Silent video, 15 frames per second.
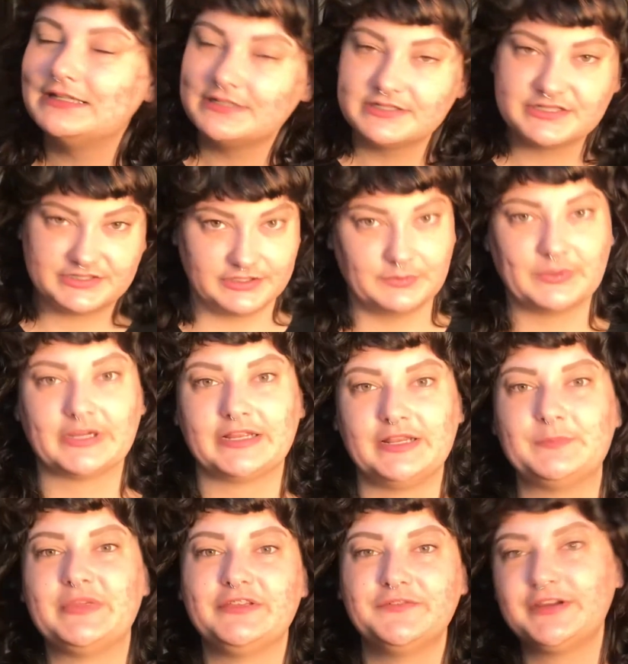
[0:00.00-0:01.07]
So we're going to
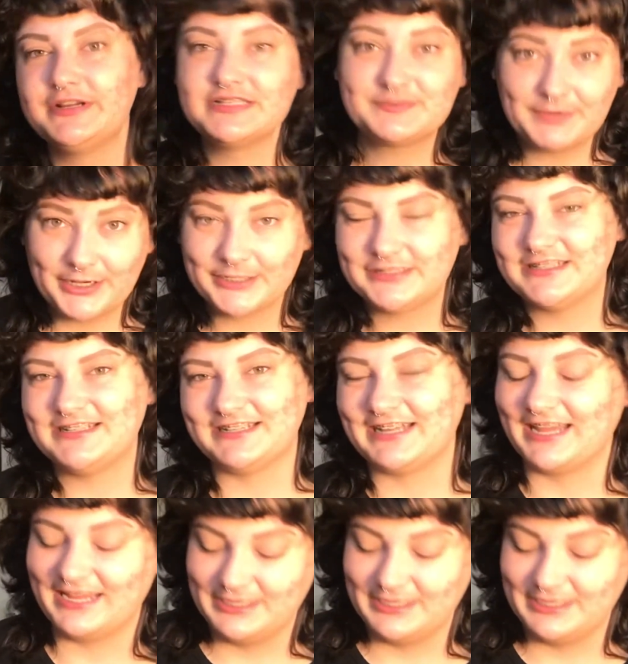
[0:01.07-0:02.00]
be very sparkly today.